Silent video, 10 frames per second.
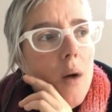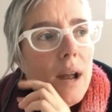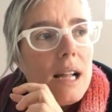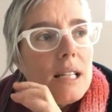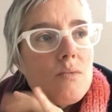
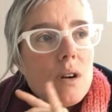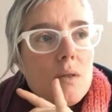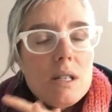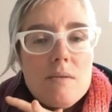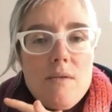when I did work
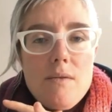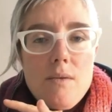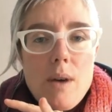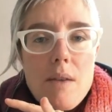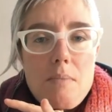
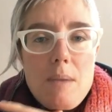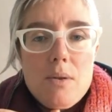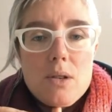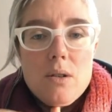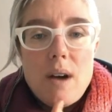with
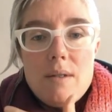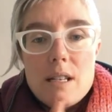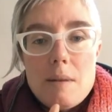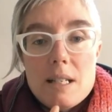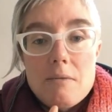people surviving
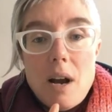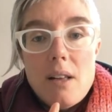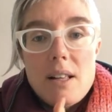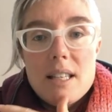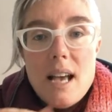domestic
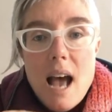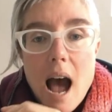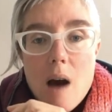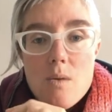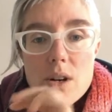violence.
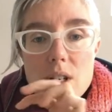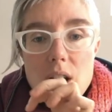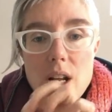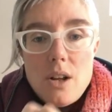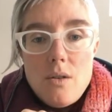I worked
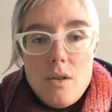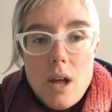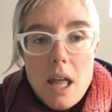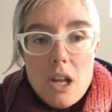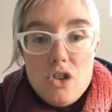in
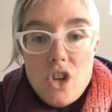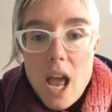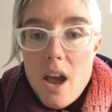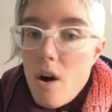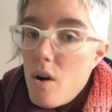a
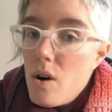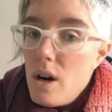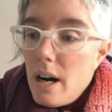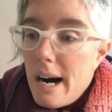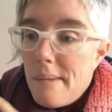jail,
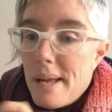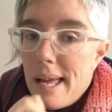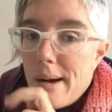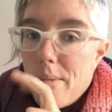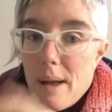
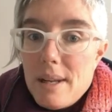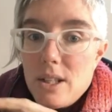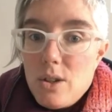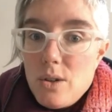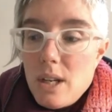in a
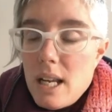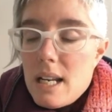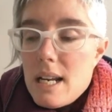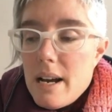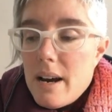women's
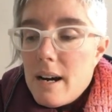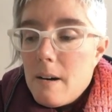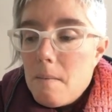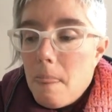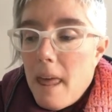unit,
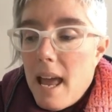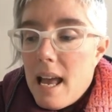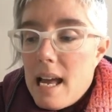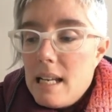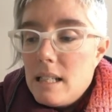
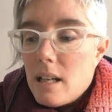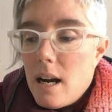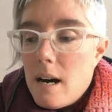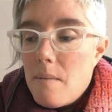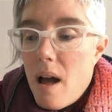
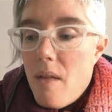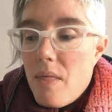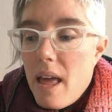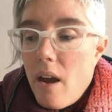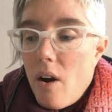
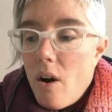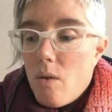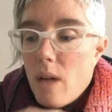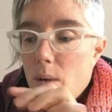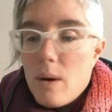and
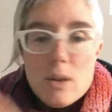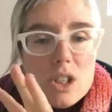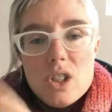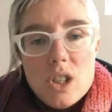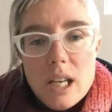there, like, we were
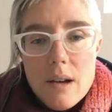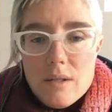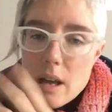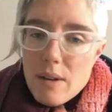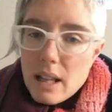just
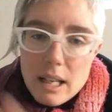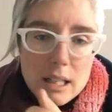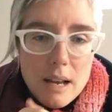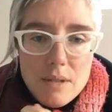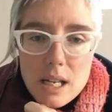giving like
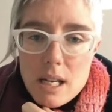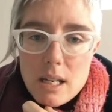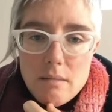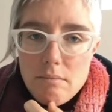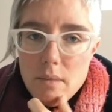
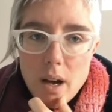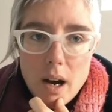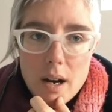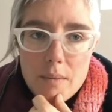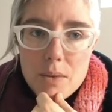safety,
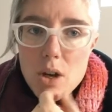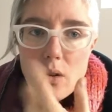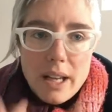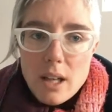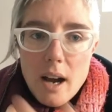
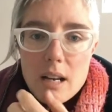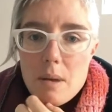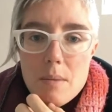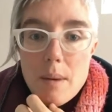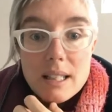like talking to
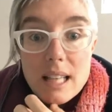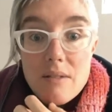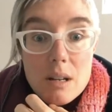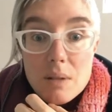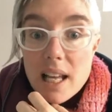people about
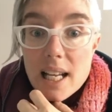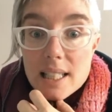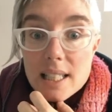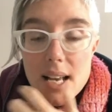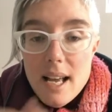safety plans.